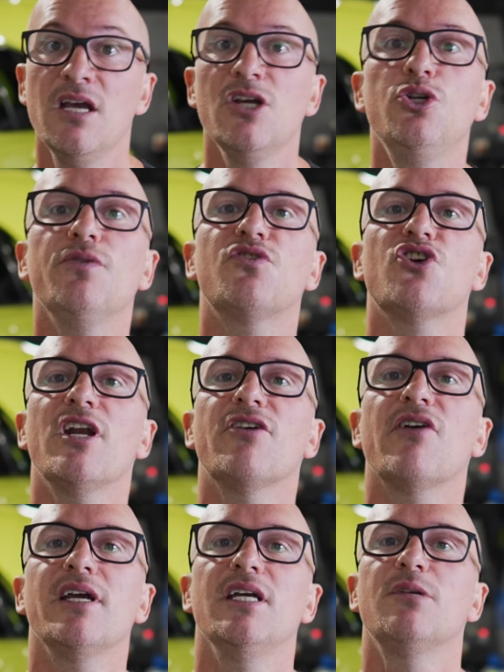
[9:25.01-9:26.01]
you've
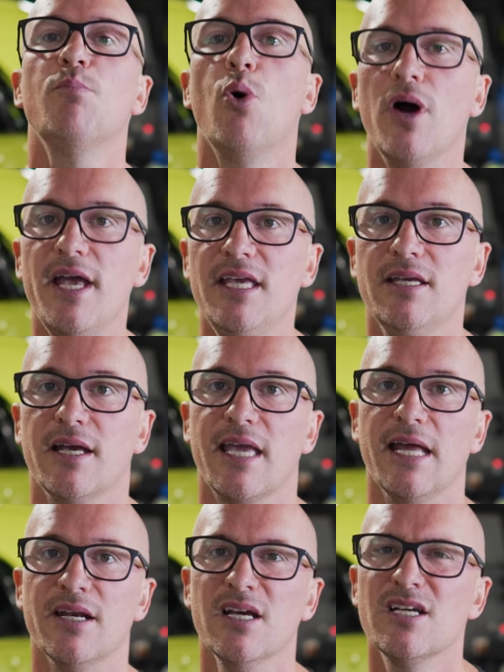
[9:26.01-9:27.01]
generated more heat again.